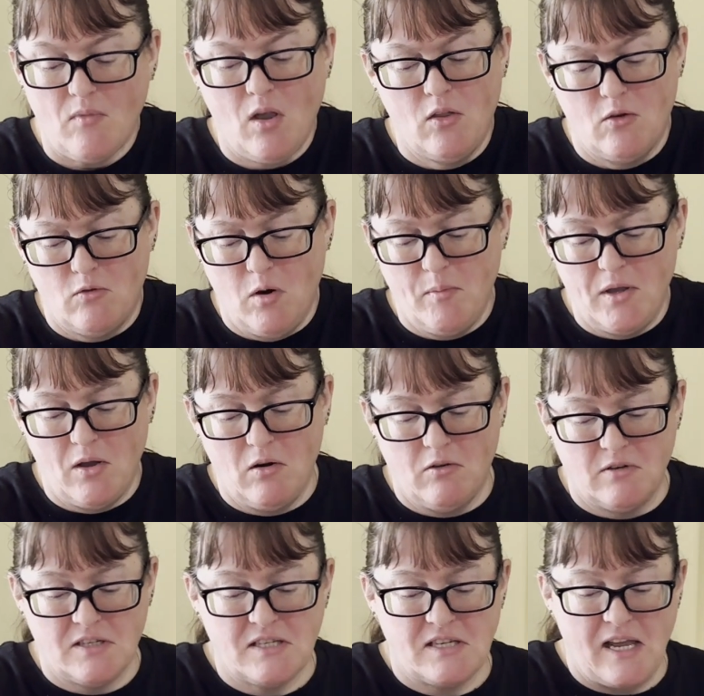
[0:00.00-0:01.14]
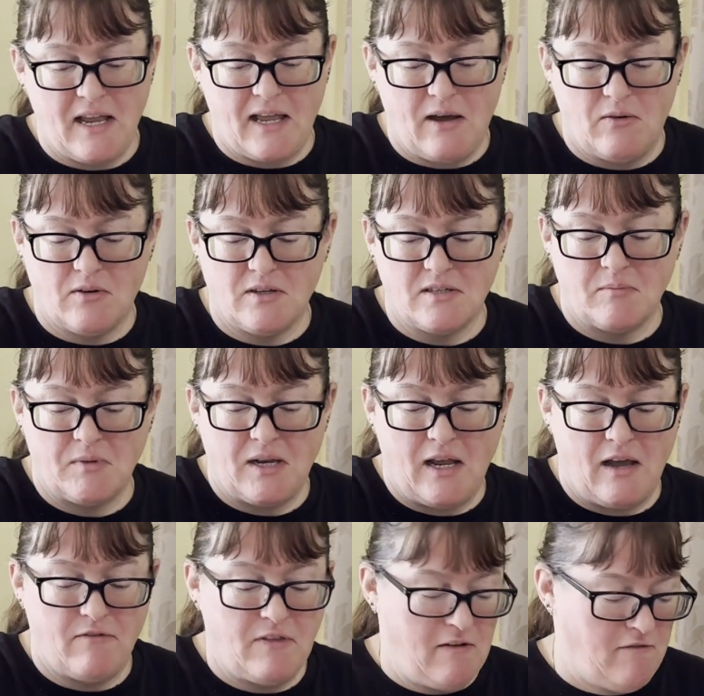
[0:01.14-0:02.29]
The robiola is staying out because I'm going to
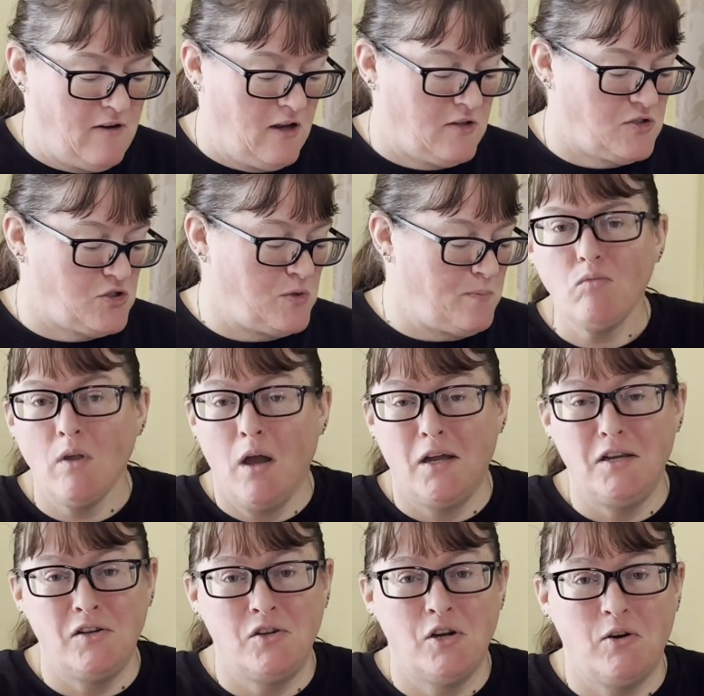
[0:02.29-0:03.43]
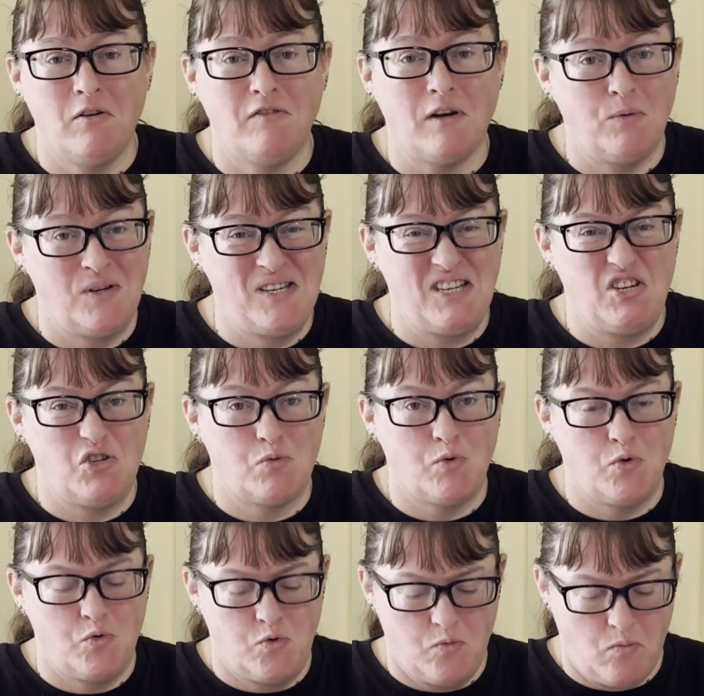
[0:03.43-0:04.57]
have that for lunch. I didn't know if I would need a
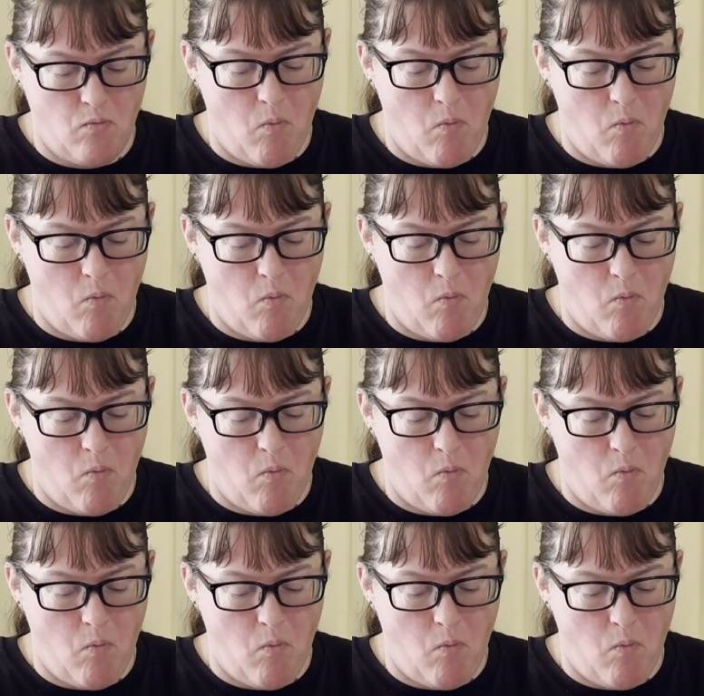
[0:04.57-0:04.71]
spoon